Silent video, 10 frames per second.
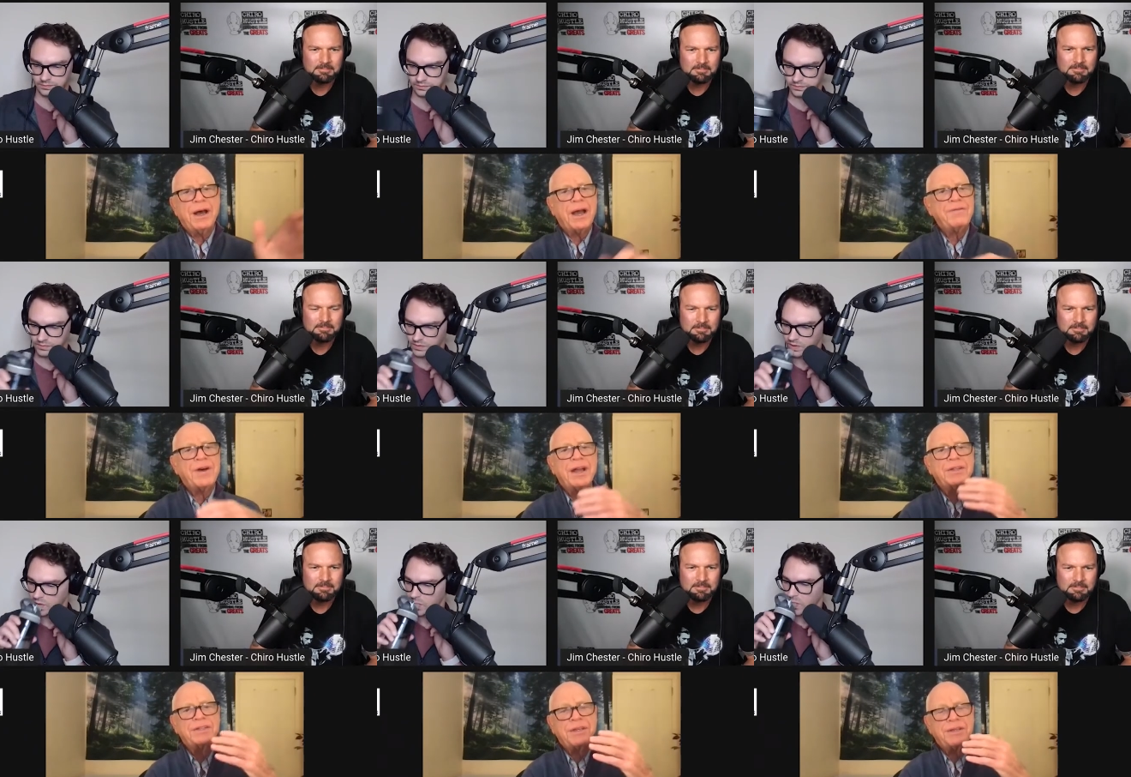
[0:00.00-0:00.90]
Speaker 1: I
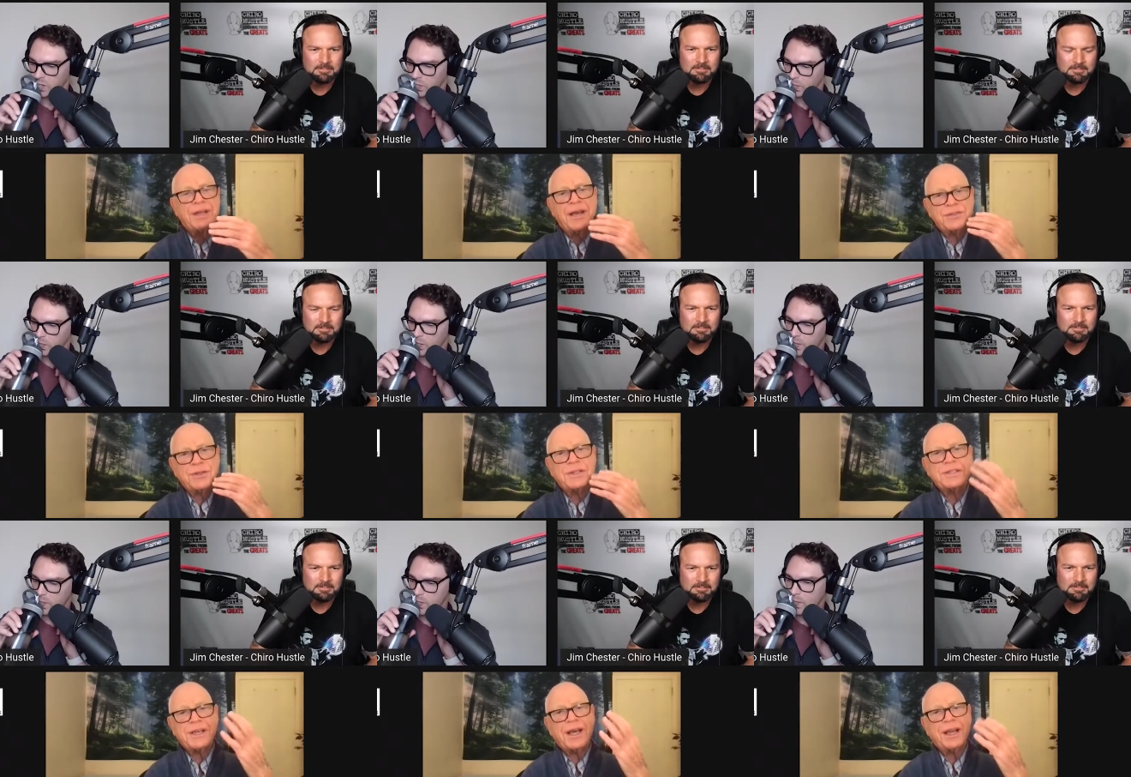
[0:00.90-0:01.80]
volunteered, as you can
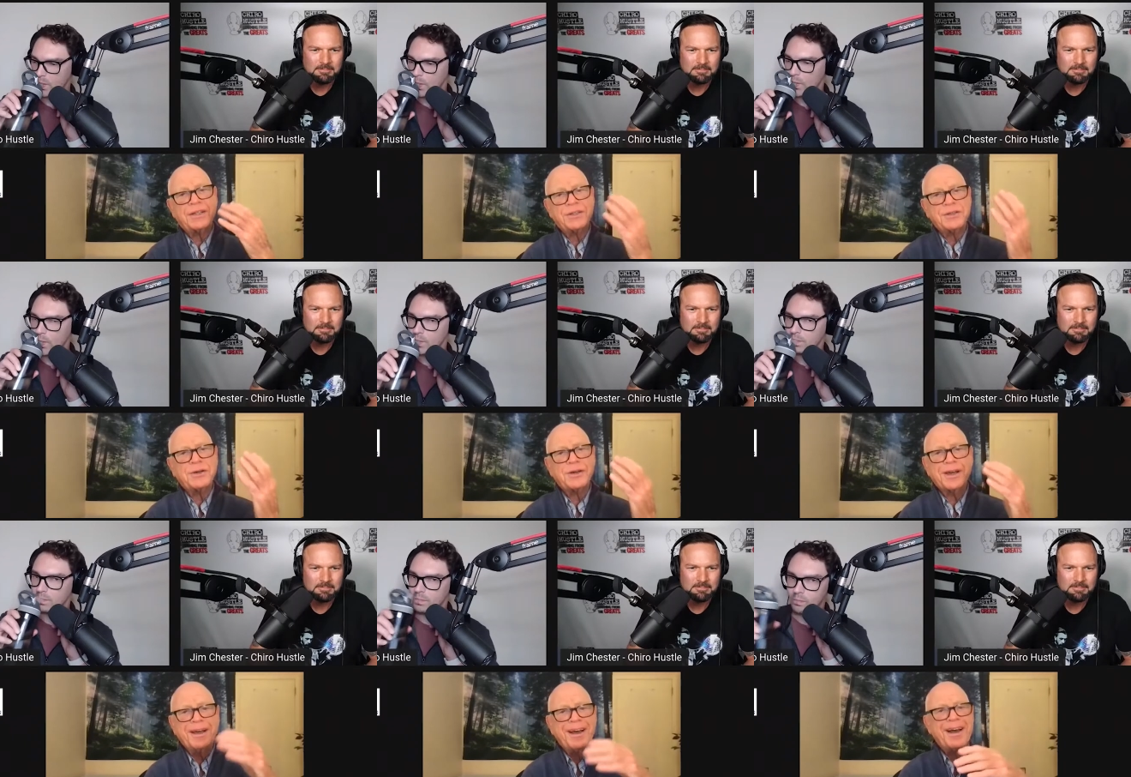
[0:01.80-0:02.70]
see, I like to
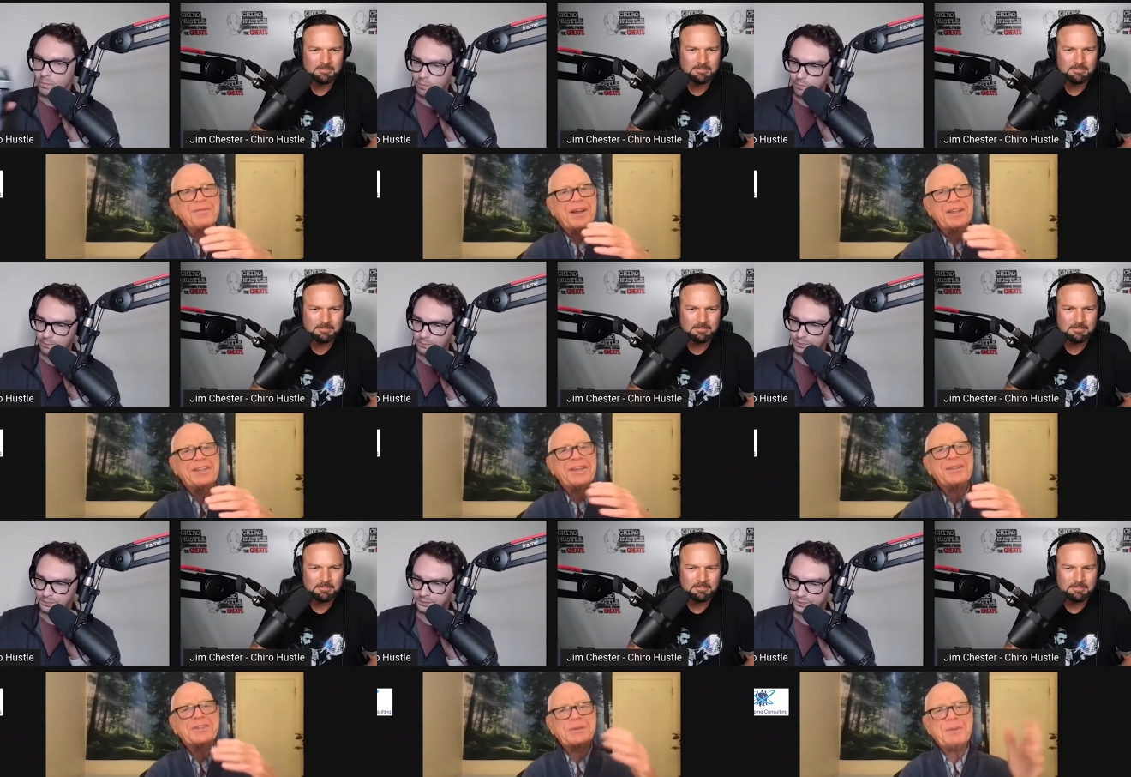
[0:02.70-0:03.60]
talk. I
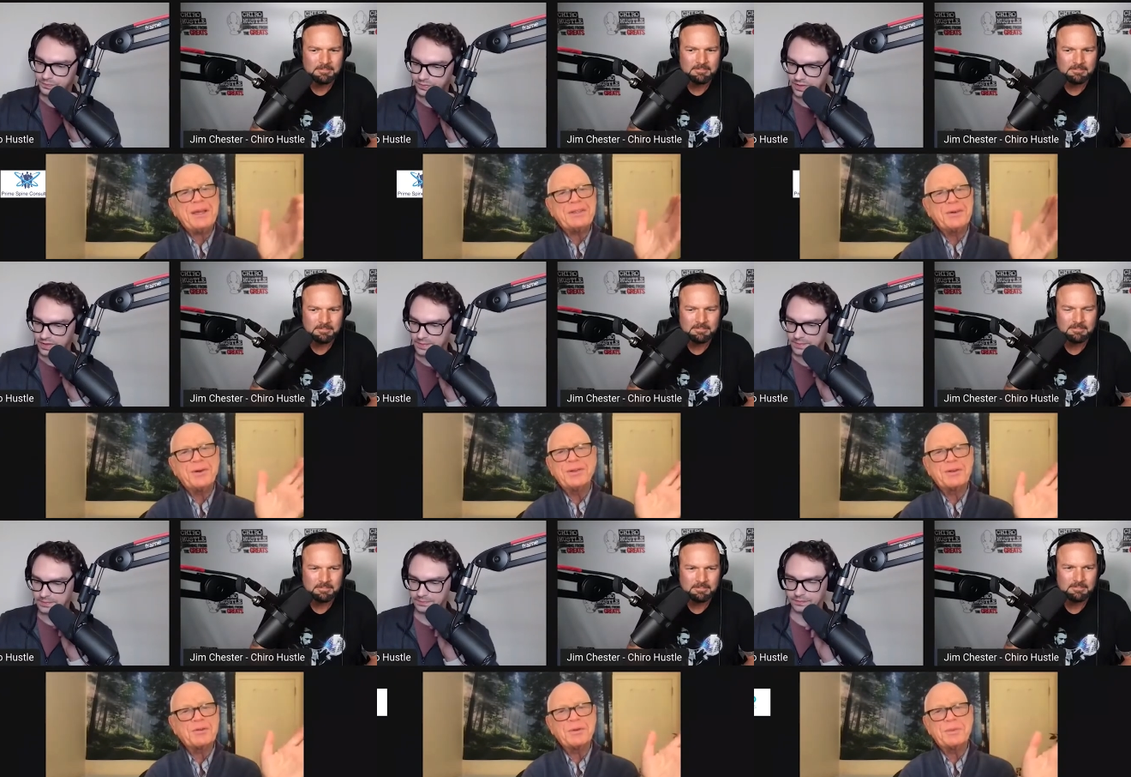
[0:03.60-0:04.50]
volunteered to speak to all
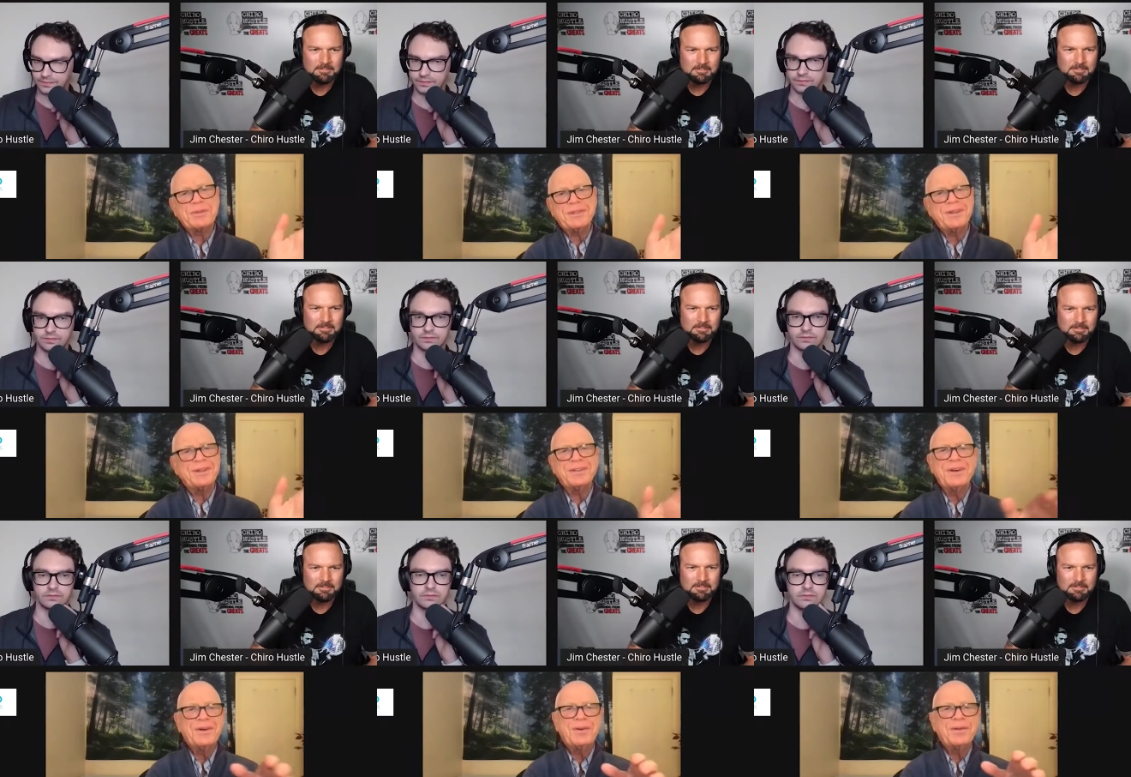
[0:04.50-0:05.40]
the groups, you know,
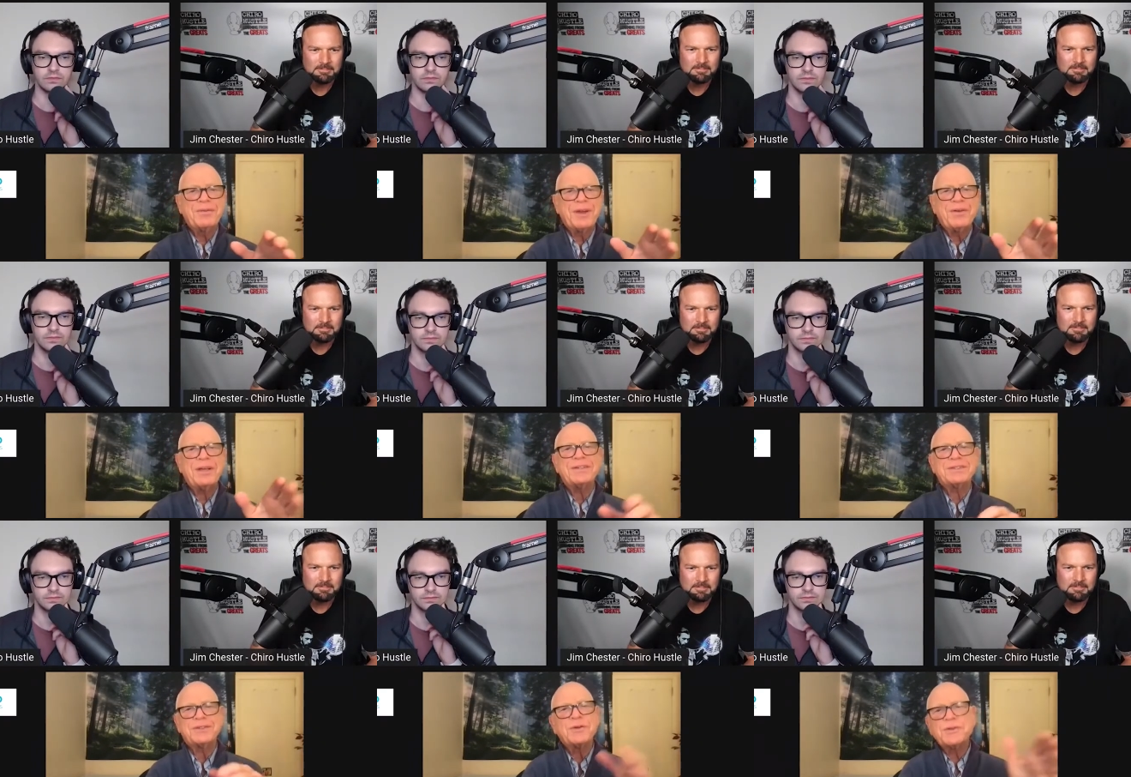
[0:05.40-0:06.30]
all the
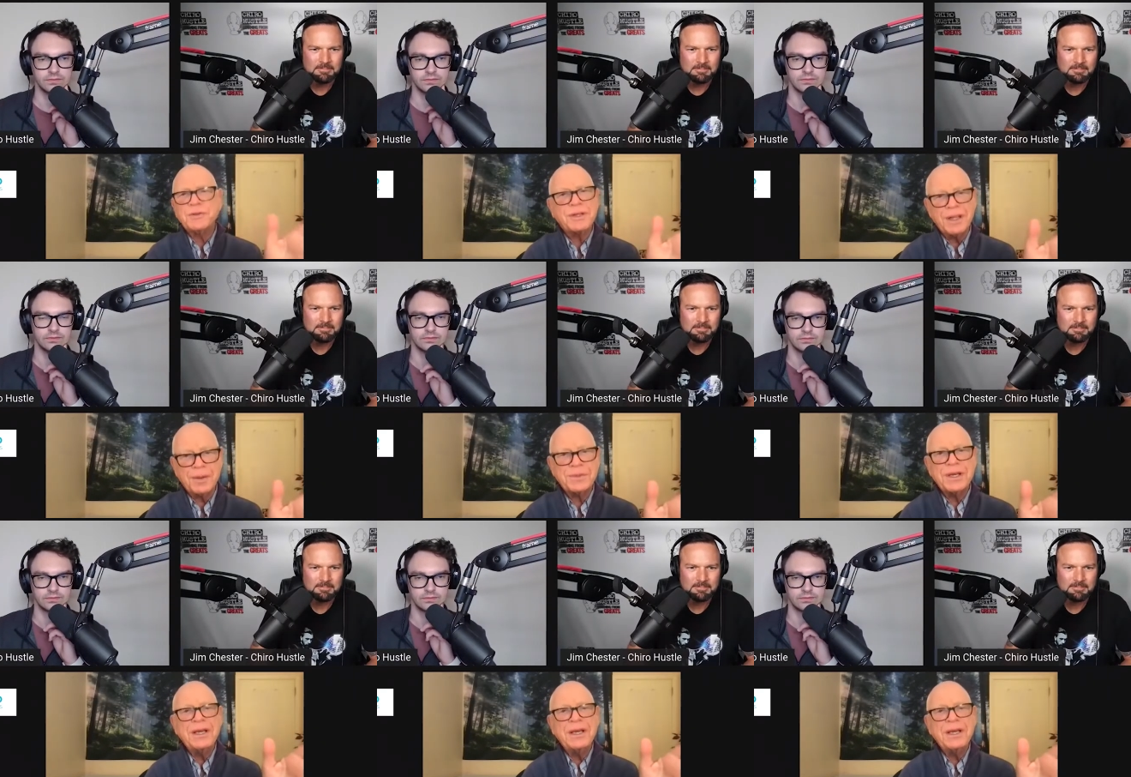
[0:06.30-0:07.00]
various social clubs,